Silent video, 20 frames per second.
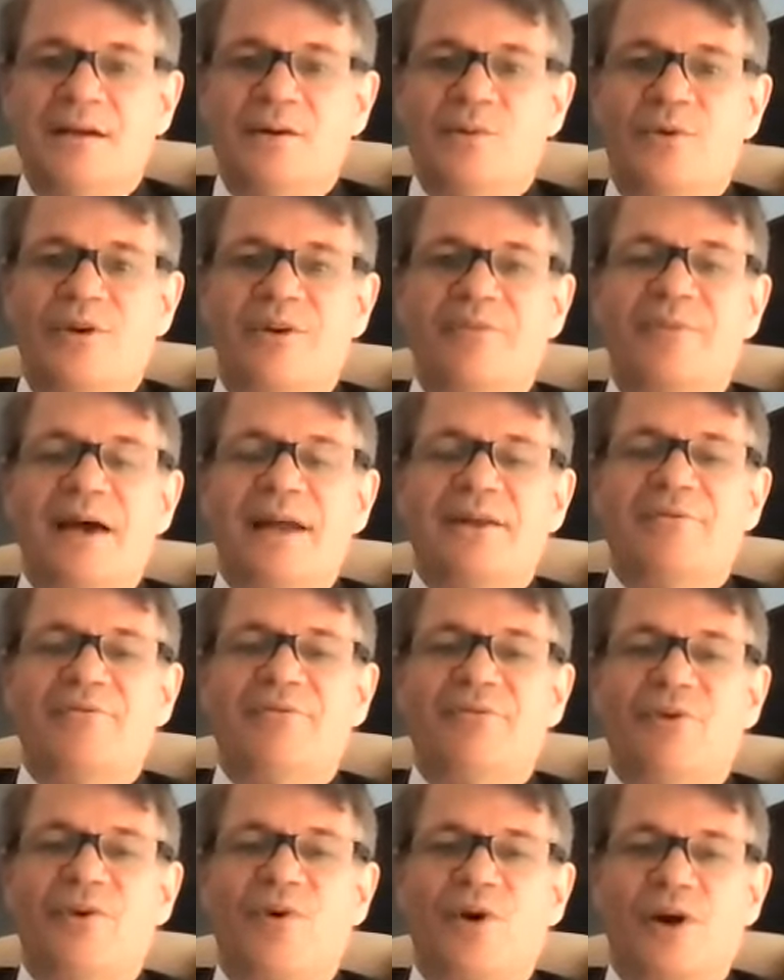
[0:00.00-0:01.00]
We've been
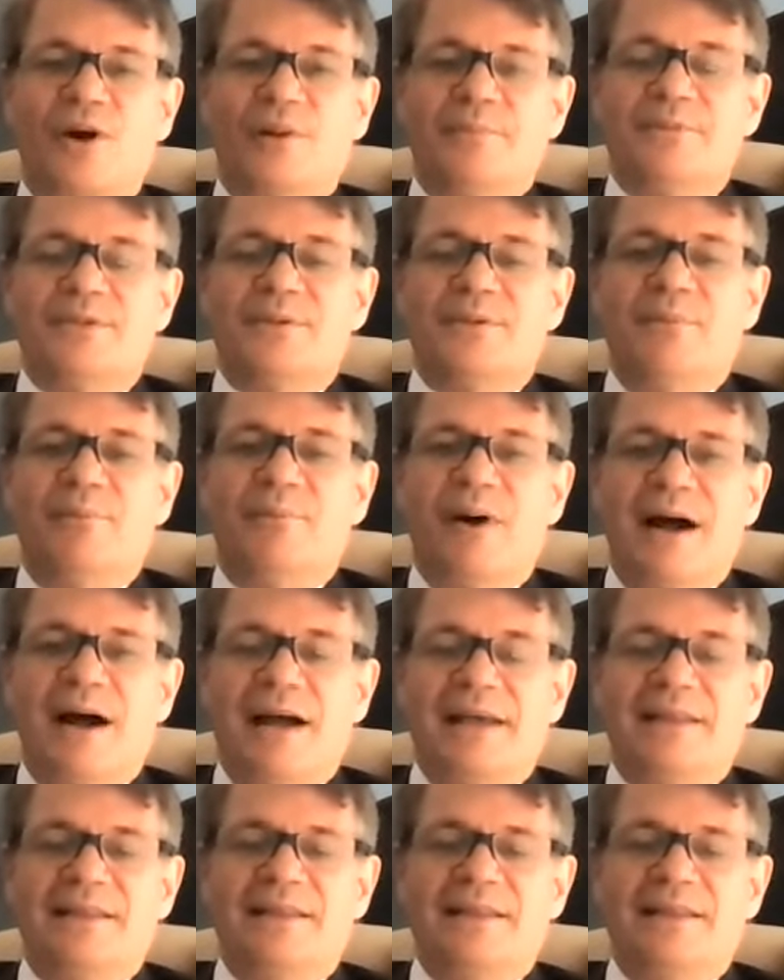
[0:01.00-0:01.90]
informed by